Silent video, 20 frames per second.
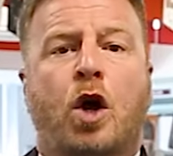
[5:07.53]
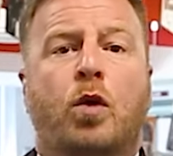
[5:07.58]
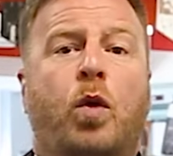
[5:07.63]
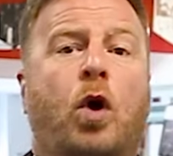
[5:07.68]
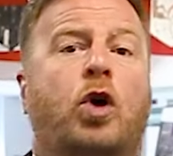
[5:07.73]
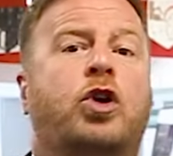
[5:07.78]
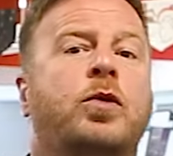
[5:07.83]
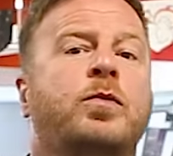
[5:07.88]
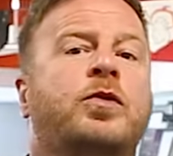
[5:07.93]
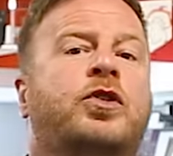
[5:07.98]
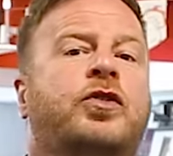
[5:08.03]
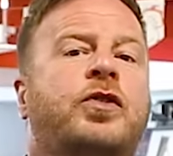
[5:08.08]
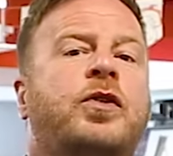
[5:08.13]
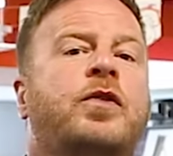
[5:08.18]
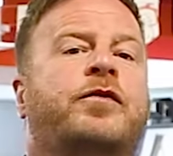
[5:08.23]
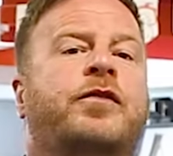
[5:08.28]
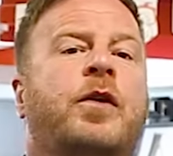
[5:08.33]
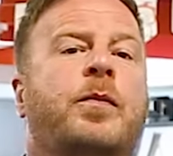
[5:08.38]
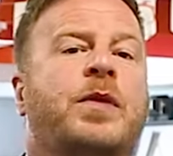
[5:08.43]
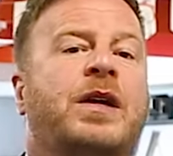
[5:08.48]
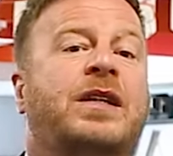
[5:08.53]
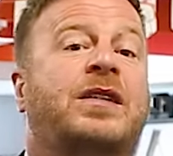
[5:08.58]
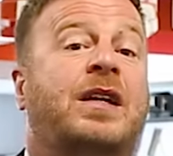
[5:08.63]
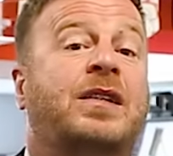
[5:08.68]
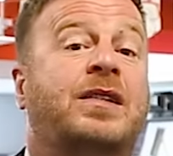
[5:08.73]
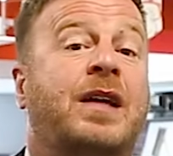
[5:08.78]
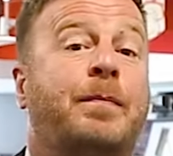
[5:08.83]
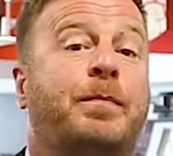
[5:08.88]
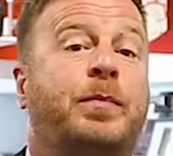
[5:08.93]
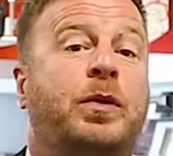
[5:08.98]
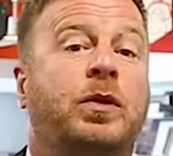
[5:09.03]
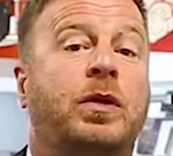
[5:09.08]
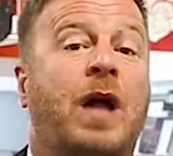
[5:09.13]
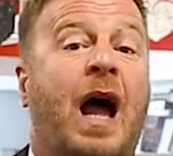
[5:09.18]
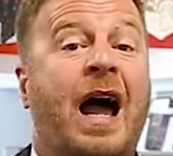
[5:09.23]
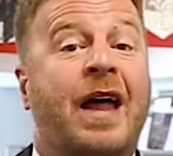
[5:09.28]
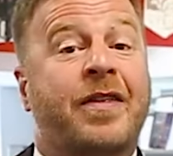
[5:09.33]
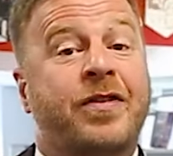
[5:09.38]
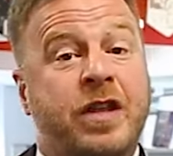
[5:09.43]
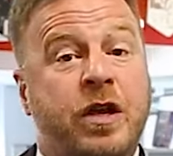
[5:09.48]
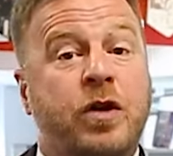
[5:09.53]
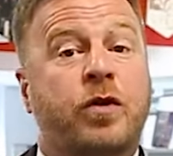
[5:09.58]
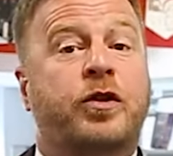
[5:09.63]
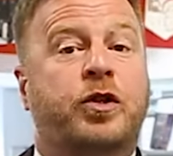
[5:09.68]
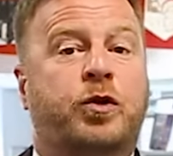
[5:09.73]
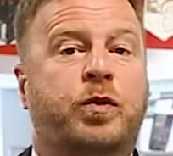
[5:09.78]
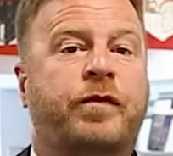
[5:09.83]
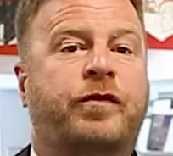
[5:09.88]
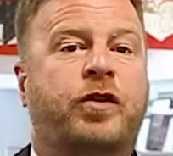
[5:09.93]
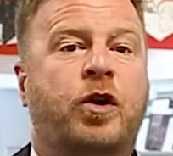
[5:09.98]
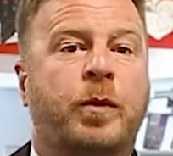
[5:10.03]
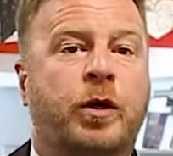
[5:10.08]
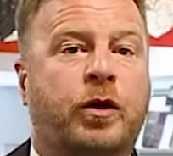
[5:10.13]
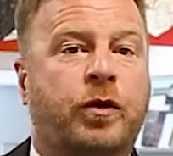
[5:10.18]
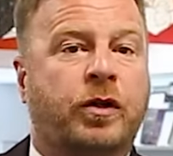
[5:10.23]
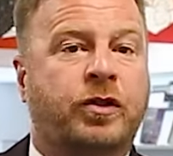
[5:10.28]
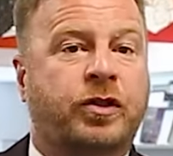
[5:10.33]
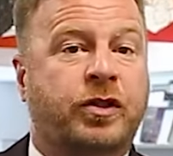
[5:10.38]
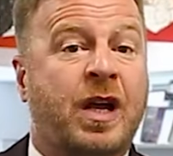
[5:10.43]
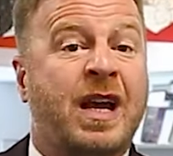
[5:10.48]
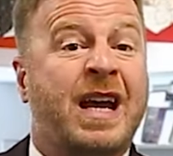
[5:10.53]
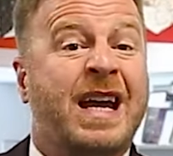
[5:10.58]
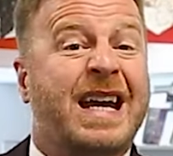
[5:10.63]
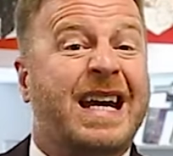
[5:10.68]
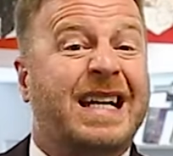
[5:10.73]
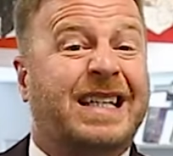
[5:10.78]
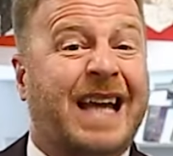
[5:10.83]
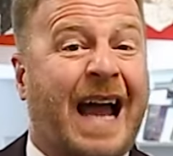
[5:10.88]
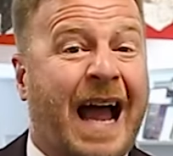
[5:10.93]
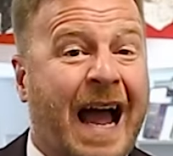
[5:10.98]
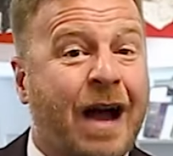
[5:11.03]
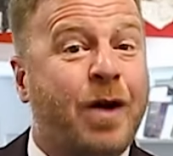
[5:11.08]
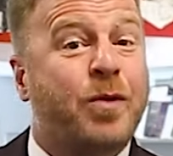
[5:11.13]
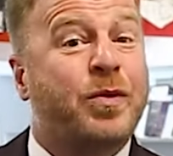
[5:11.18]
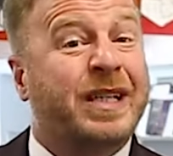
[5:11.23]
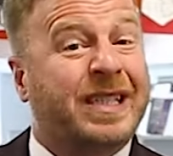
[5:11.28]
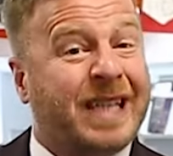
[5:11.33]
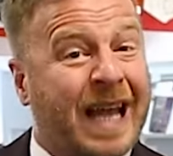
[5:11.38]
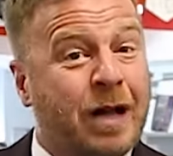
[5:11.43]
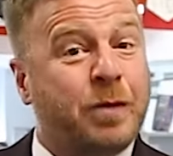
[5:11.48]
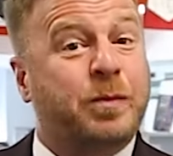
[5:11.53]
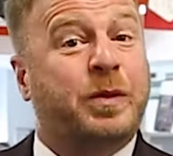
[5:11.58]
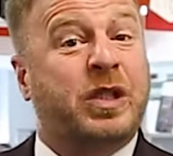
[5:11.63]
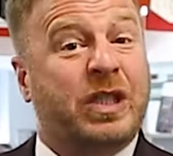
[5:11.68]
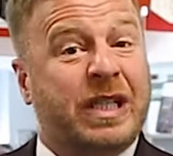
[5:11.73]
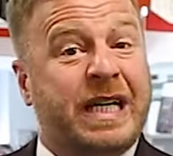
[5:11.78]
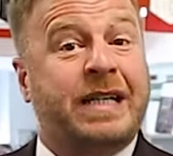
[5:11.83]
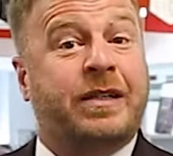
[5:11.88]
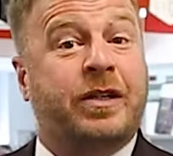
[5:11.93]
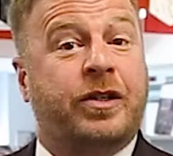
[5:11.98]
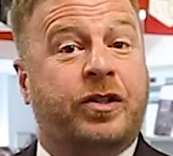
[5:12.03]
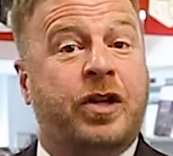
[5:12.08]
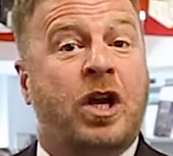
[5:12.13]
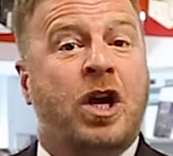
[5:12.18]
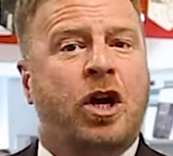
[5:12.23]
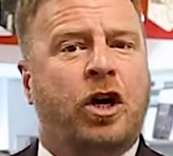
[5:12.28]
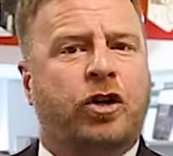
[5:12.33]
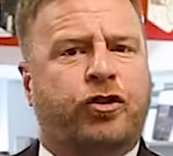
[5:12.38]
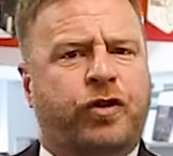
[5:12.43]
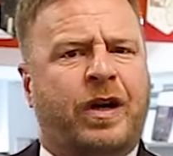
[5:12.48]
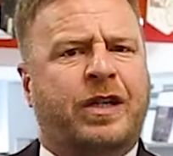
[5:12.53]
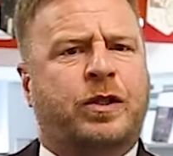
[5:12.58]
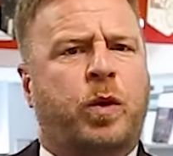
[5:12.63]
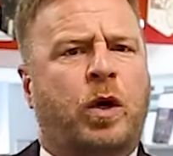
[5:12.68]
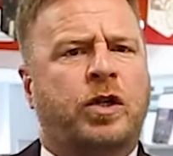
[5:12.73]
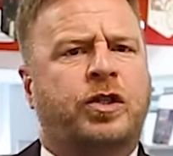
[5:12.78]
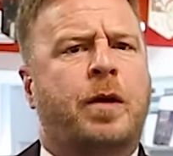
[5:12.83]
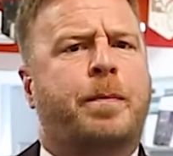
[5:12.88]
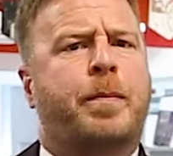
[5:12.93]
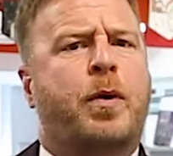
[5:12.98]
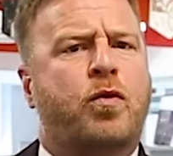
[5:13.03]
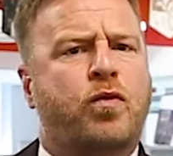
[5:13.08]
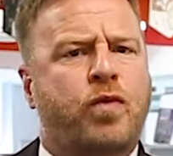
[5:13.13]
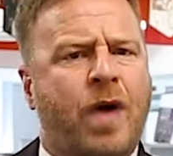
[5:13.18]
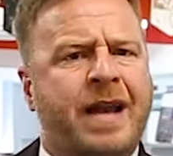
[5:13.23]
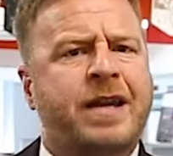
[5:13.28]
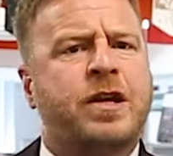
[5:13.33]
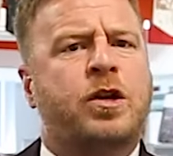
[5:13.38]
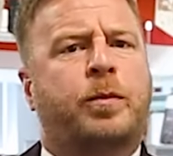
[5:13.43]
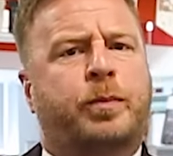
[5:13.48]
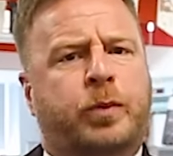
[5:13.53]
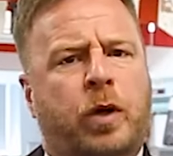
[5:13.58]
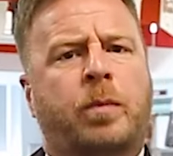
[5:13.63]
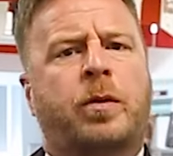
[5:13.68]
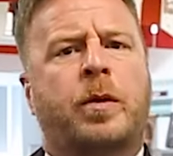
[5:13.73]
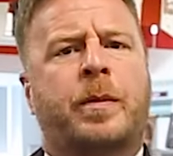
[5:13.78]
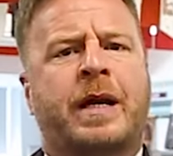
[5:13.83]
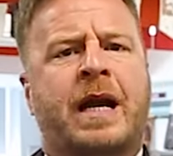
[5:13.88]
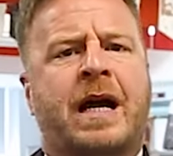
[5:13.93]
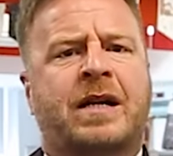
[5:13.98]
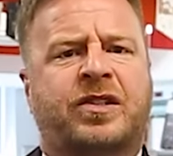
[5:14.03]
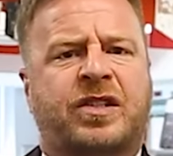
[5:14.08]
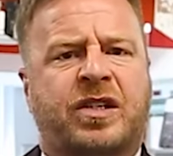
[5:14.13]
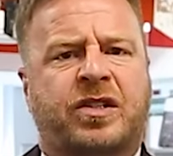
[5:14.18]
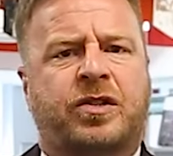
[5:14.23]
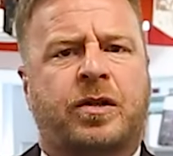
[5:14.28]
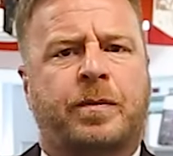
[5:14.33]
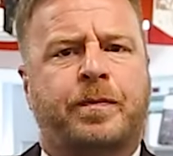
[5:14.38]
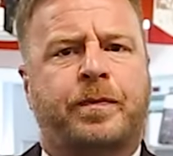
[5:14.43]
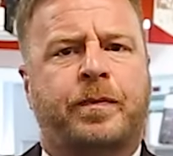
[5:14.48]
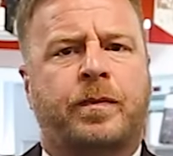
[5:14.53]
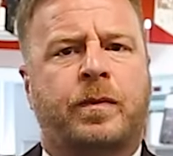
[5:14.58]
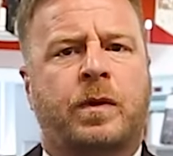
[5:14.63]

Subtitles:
What comes through from this example and the others we've come across is how this helps leaders address what is a perennial problem in our system: